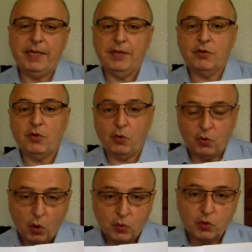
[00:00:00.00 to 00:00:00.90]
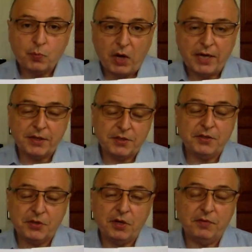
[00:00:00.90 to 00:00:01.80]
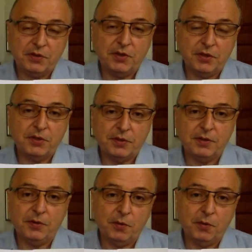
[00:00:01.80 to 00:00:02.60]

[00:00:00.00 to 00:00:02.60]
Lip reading: so those products and services,